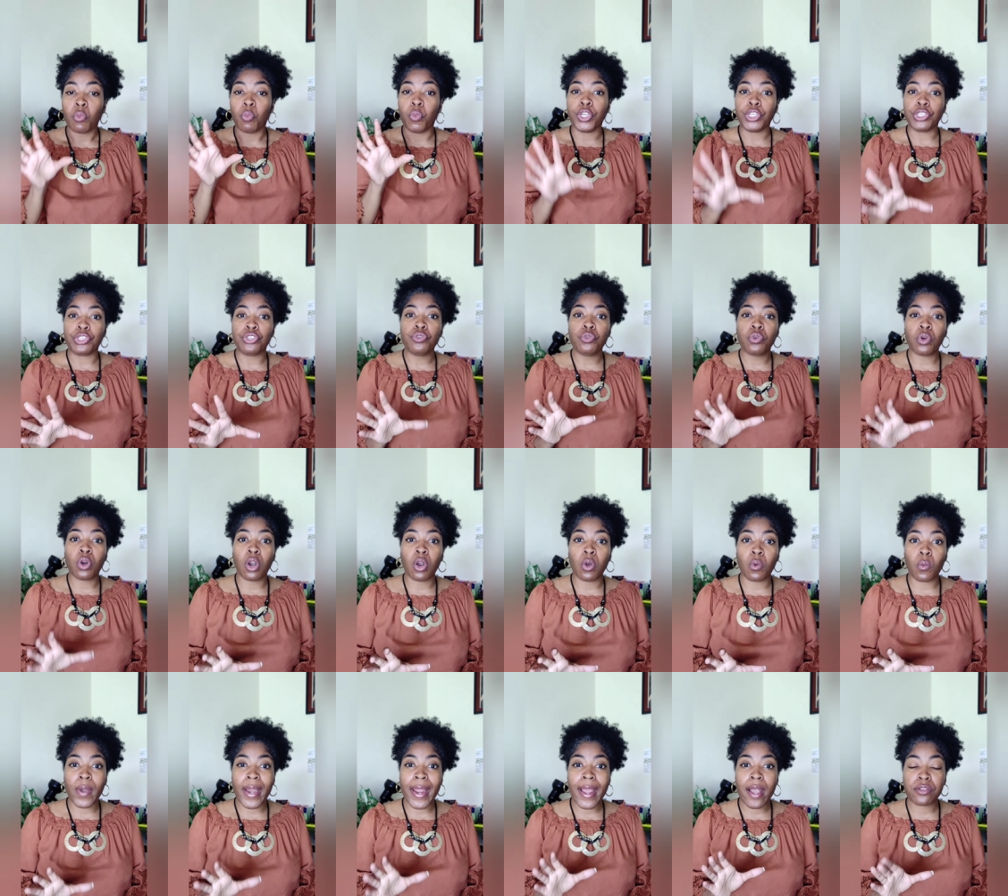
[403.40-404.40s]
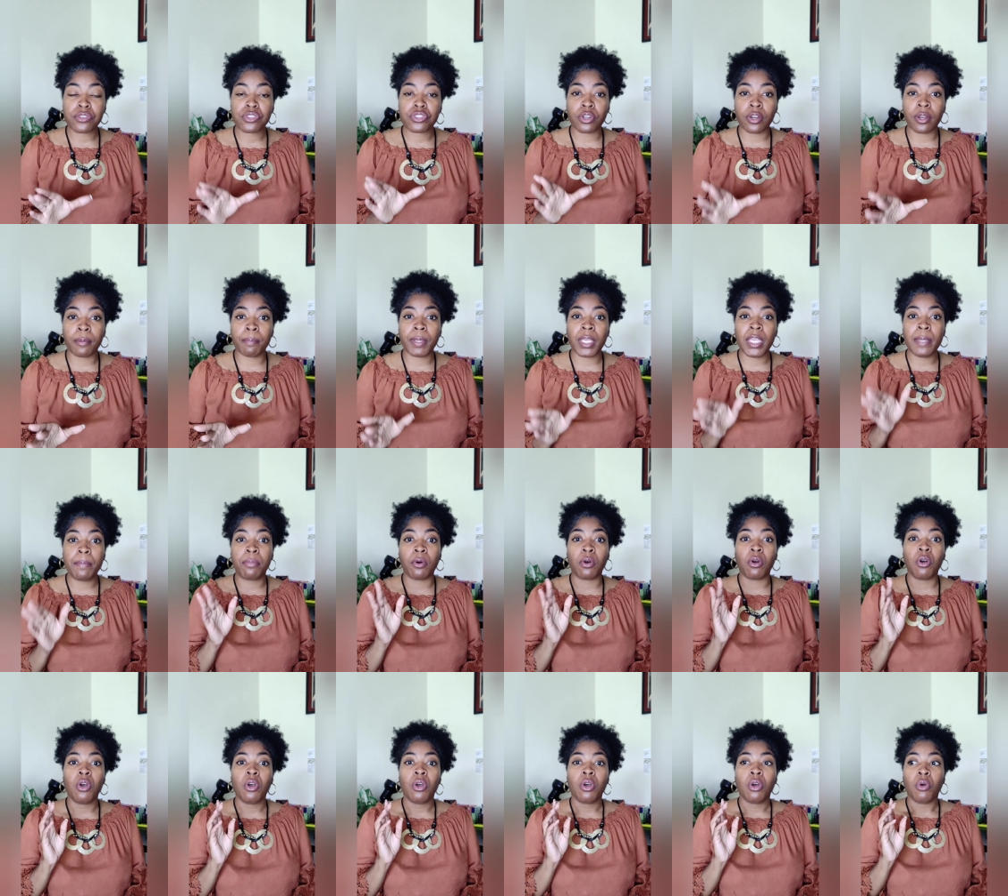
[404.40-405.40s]
When you are around certain
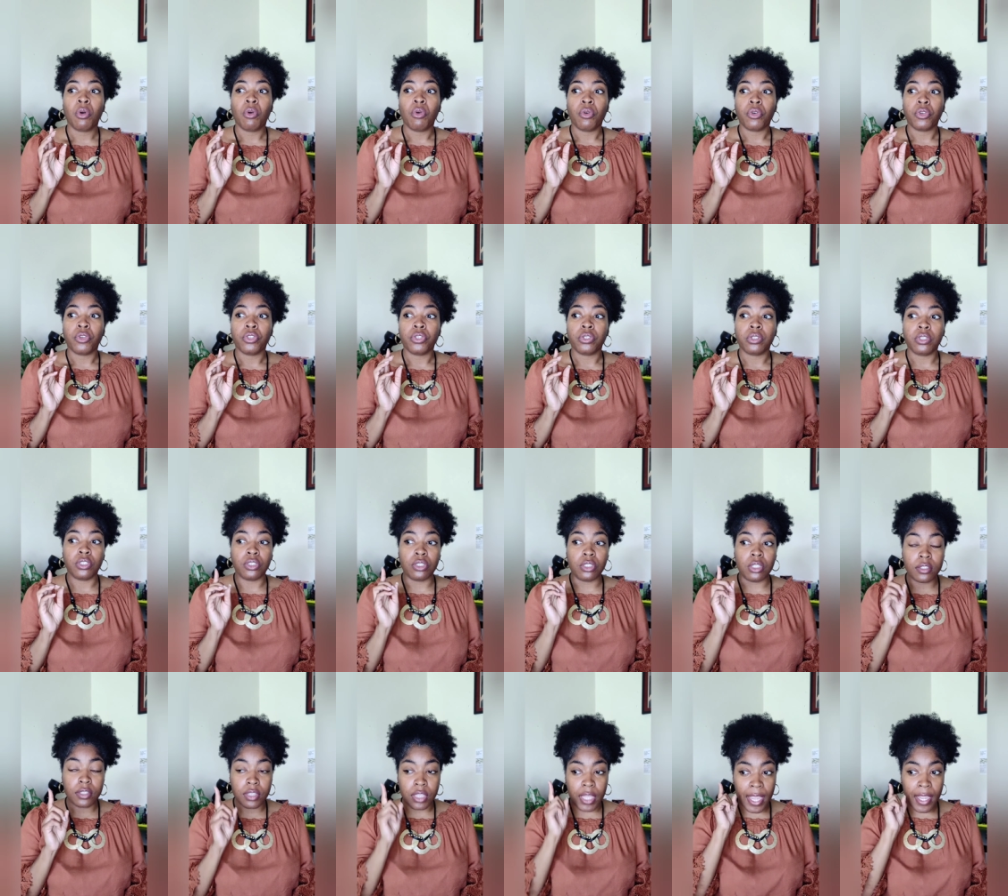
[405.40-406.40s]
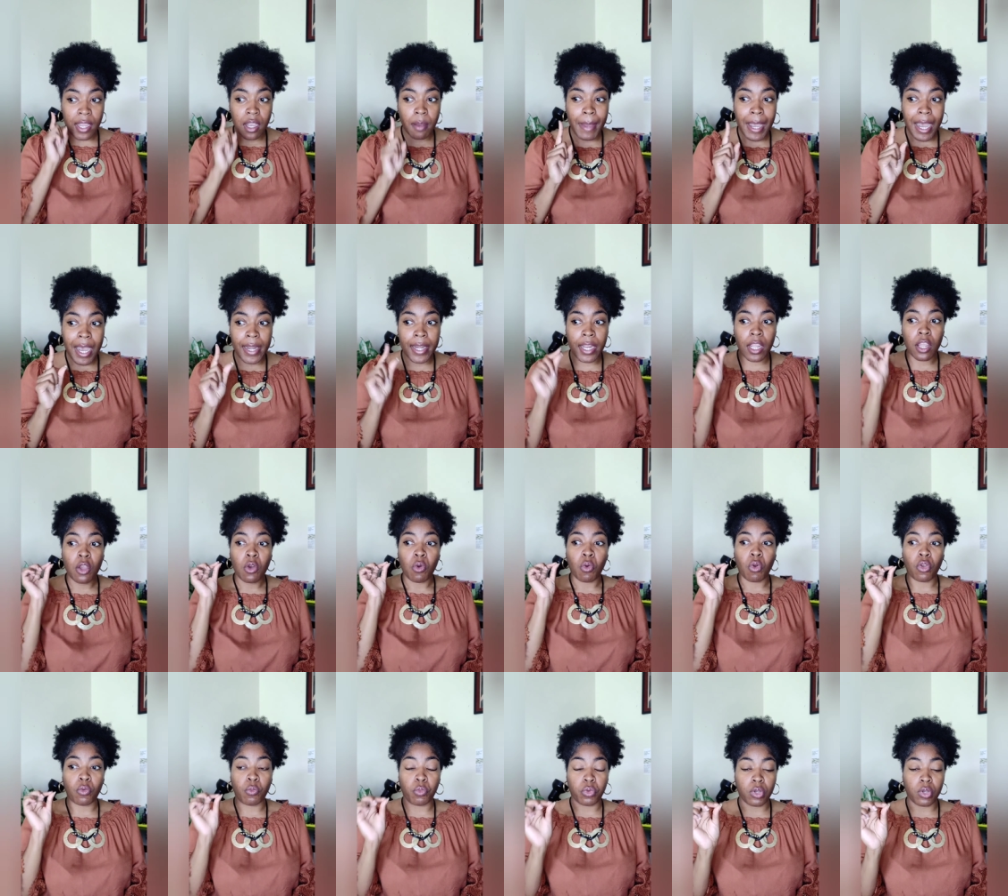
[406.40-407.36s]
people, think about it.